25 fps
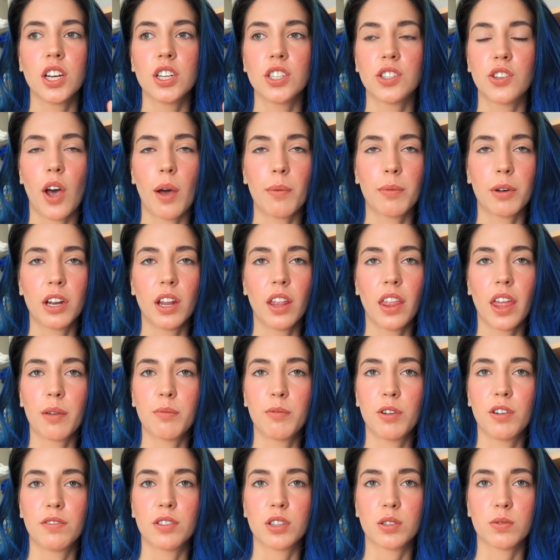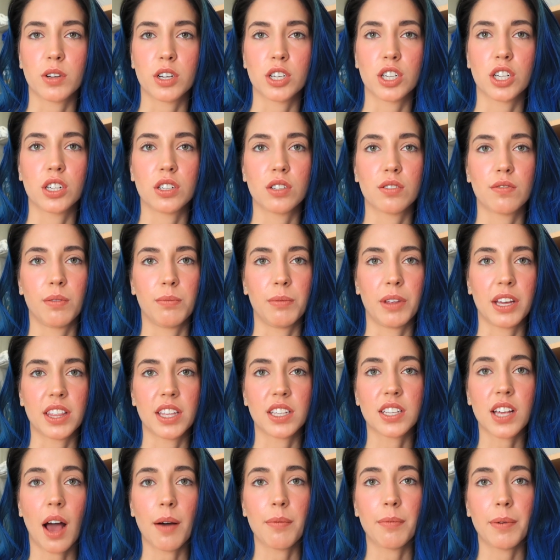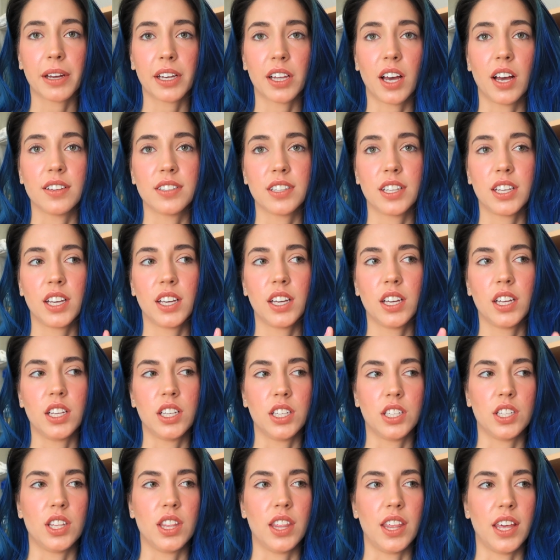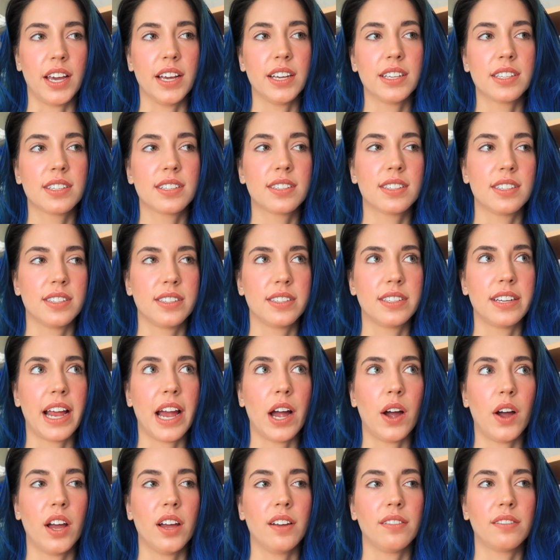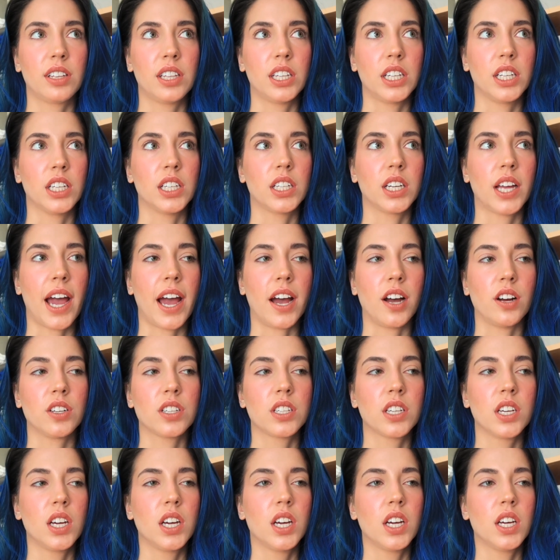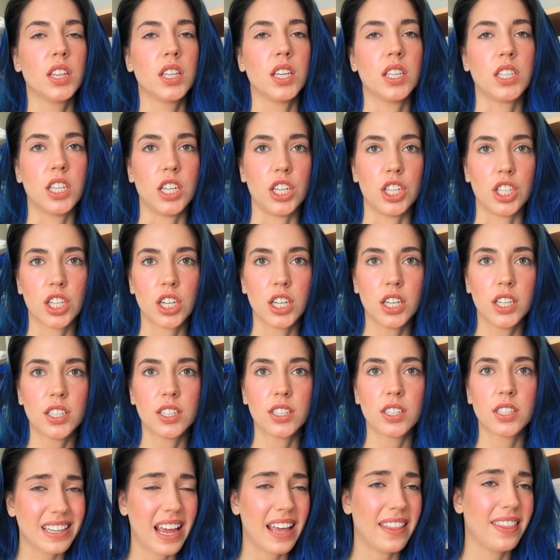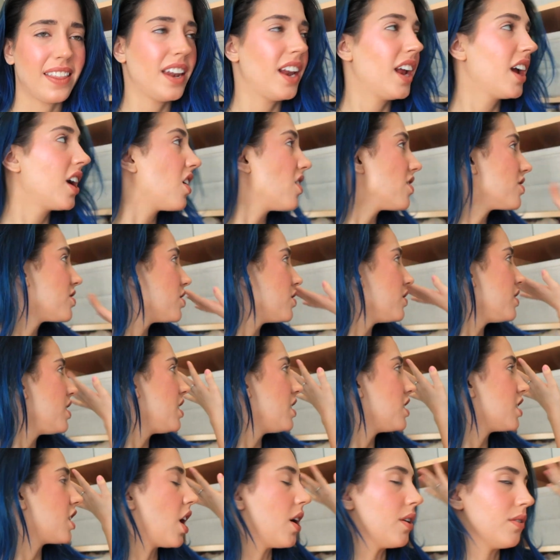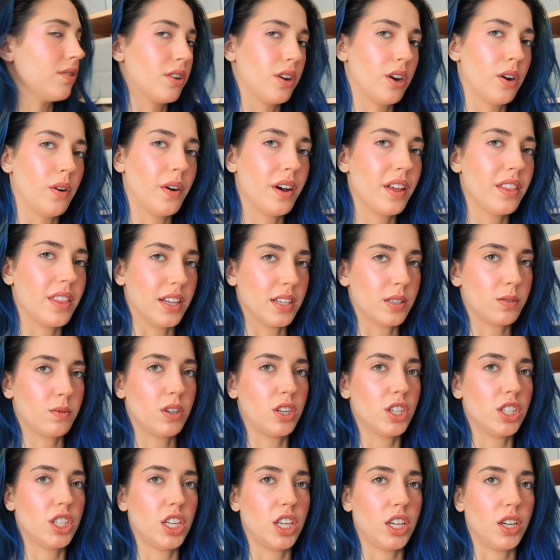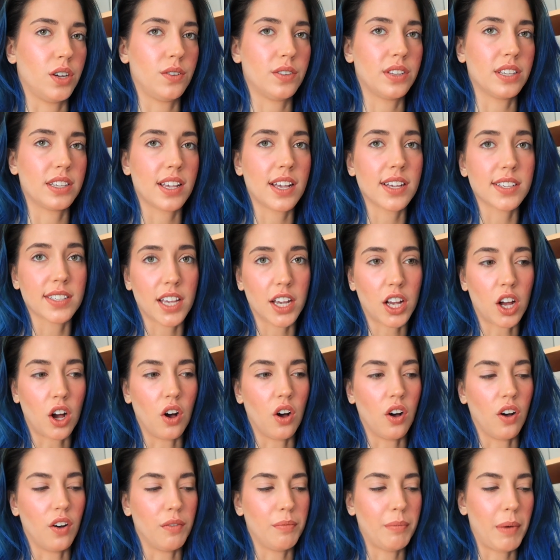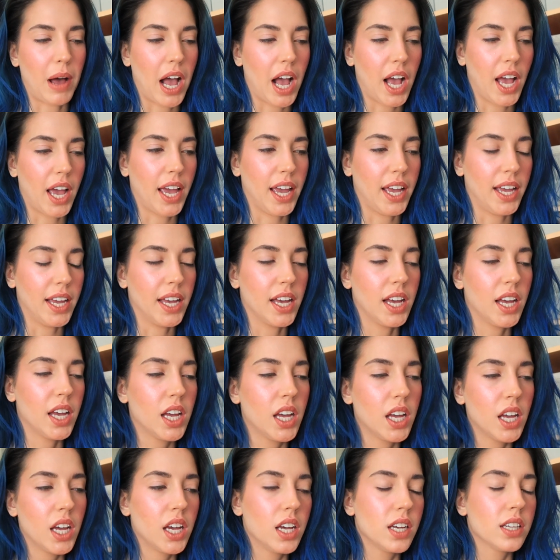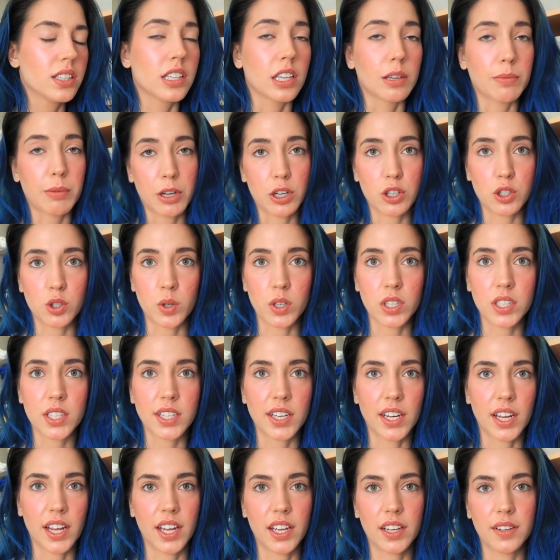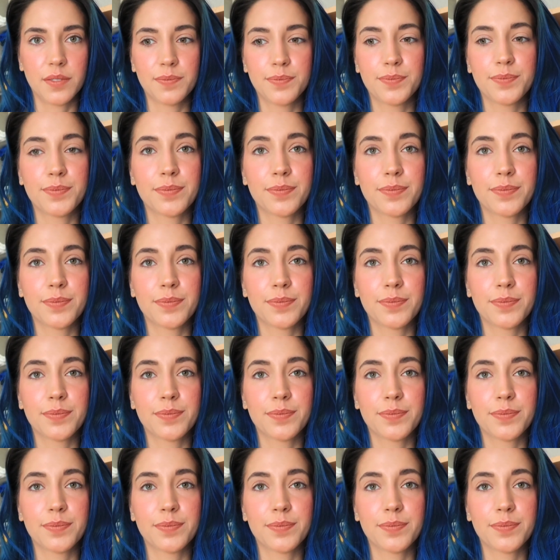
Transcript: So I'm gonna like move the sweatshirts from like the top of my closet into this, since now I've cleared out the t-shirts. And then I also need to go through this one too. This has like all of my sleeping shorts in it.